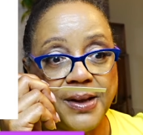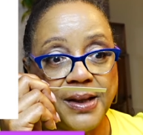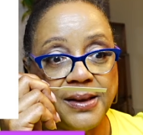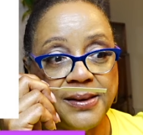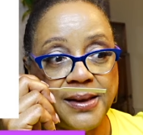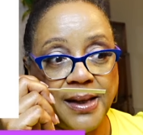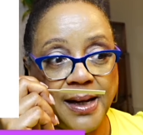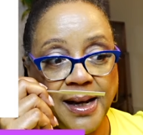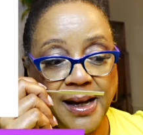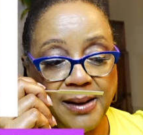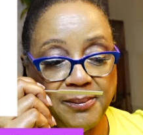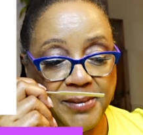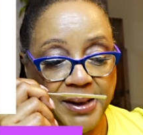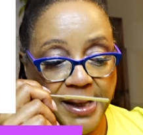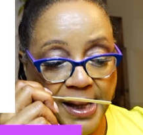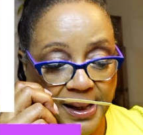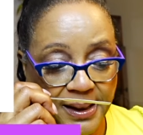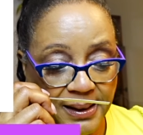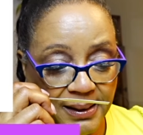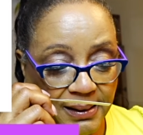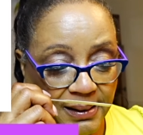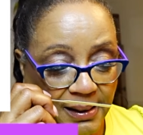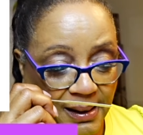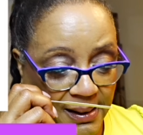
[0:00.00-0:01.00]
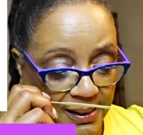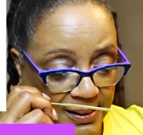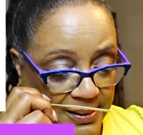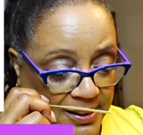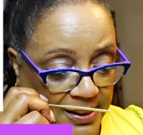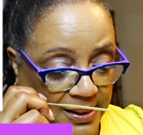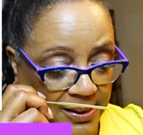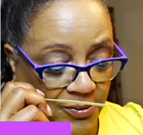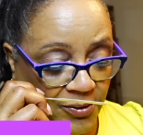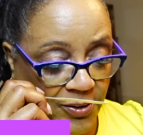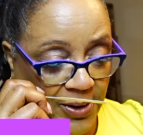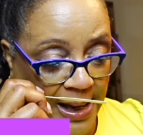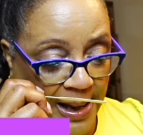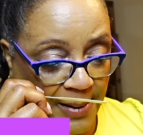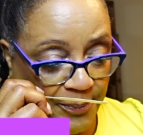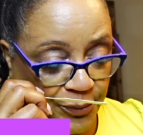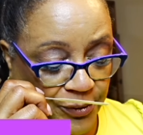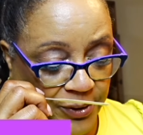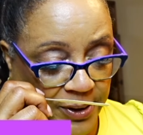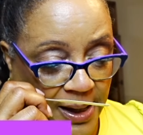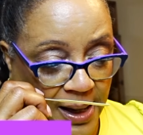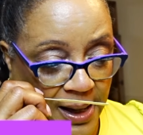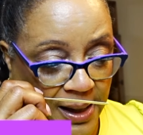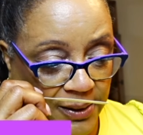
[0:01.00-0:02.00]
that I'm getting honey or
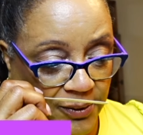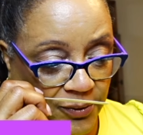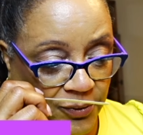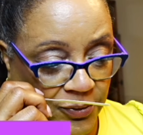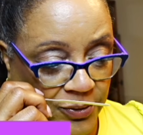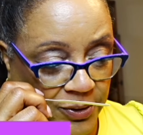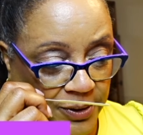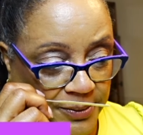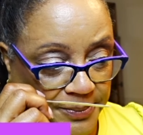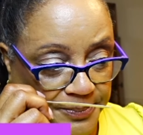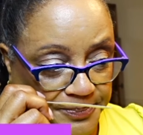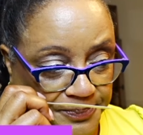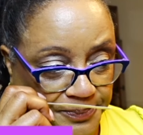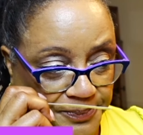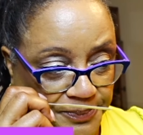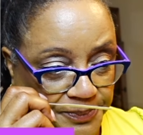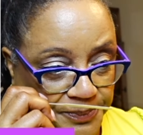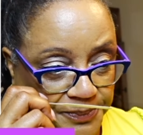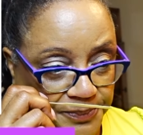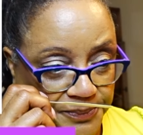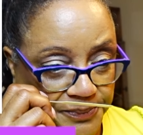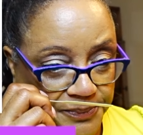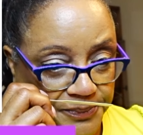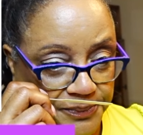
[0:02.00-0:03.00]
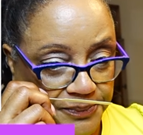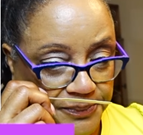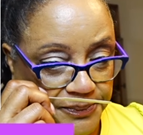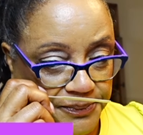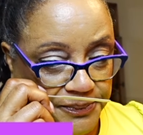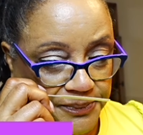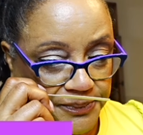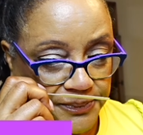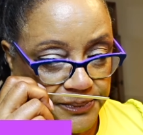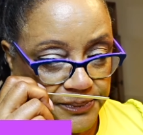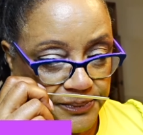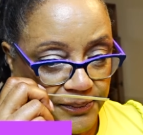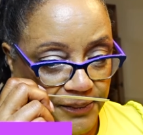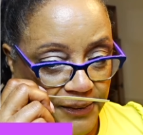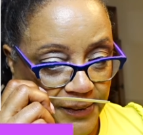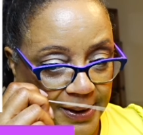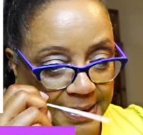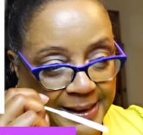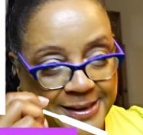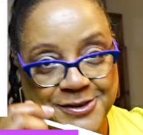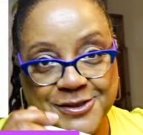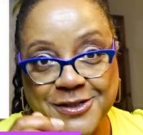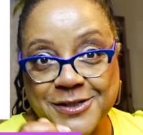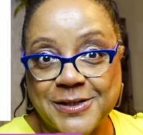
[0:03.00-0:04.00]
apricot or,
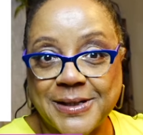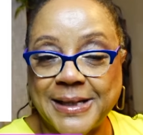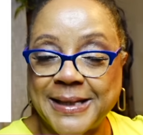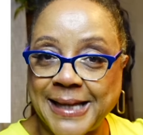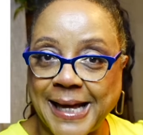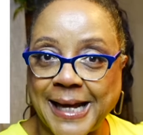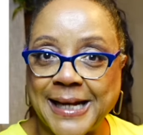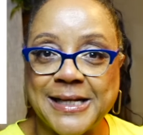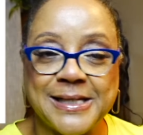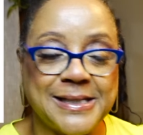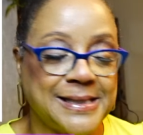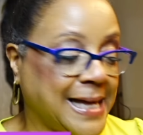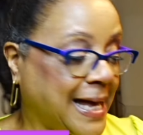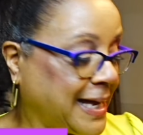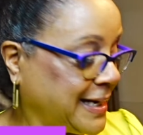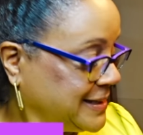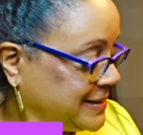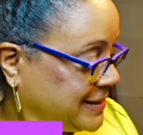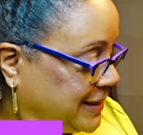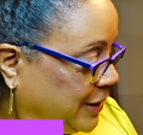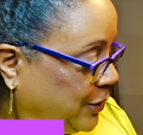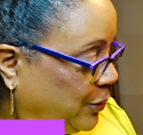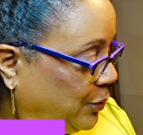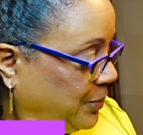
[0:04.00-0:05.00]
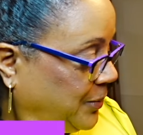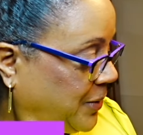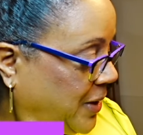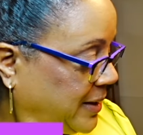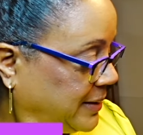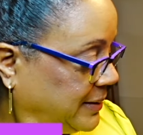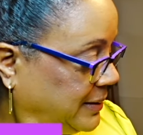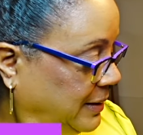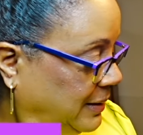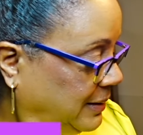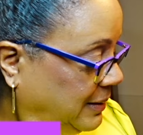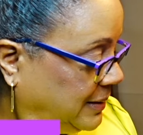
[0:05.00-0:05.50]
it's just, that is a gourmand.